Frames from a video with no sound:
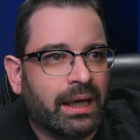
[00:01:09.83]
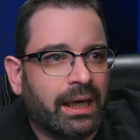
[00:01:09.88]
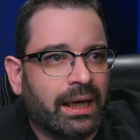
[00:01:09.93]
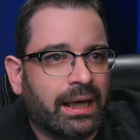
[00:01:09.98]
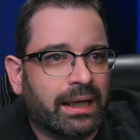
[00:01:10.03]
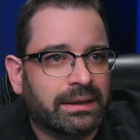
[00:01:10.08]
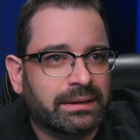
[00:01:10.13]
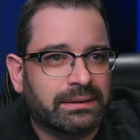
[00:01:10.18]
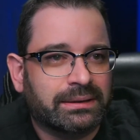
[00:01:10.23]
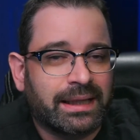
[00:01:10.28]

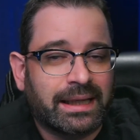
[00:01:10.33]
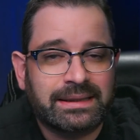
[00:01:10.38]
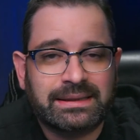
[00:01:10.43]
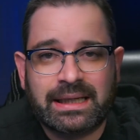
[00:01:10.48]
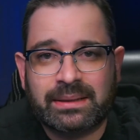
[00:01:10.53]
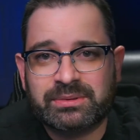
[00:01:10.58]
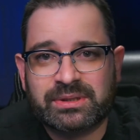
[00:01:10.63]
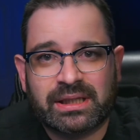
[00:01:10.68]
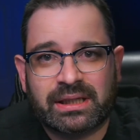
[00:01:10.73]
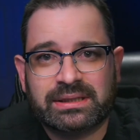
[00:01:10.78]
And 9
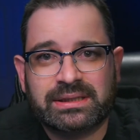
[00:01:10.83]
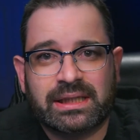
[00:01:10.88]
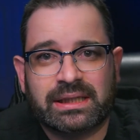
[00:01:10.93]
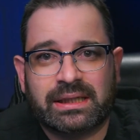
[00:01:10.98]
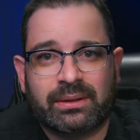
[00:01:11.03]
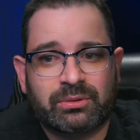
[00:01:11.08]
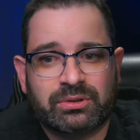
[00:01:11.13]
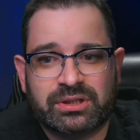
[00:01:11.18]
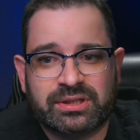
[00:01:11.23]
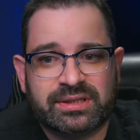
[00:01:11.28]
times out of 10,
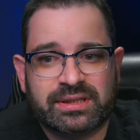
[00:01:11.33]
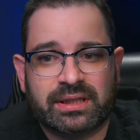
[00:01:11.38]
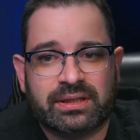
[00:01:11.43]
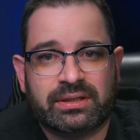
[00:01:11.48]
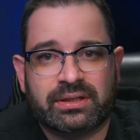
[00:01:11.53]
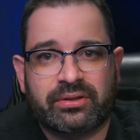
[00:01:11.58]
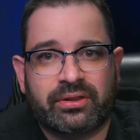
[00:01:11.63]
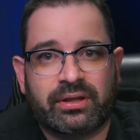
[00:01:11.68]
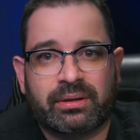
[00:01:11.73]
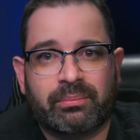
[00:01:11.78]
I would just send
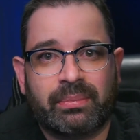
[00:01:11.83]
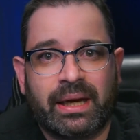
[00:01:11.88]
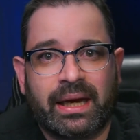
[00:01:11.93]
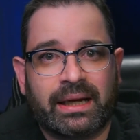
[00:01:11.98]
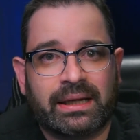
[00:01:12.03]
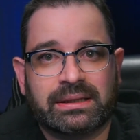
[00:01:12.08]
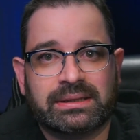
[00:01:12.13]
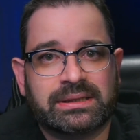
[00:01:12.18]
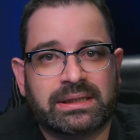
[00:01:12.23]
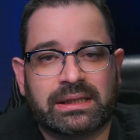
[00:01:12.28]
the thing
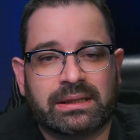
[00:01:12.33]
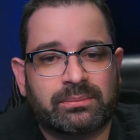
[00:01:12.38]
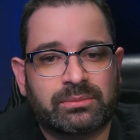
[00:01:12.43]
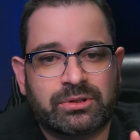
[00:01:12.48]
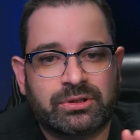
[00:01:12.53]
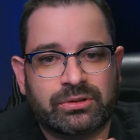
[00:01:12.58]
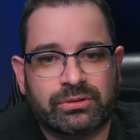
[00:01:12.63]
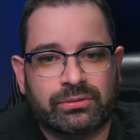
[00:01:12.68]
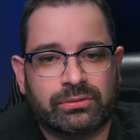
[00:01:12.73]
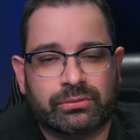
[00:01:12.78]
back and tell them
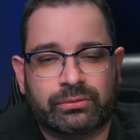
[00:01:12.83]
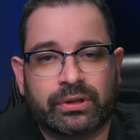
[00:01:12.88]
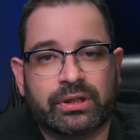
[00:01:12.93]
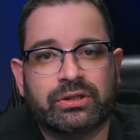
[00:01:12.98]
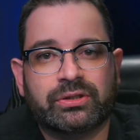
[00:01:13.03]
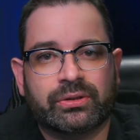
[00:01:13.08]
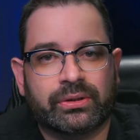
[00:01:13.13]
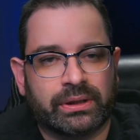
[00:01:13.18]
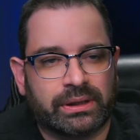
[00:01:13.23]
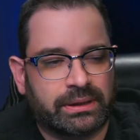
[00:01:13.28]
to
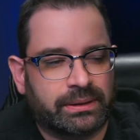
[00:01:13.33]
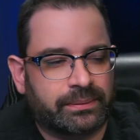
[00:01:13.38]
redo it.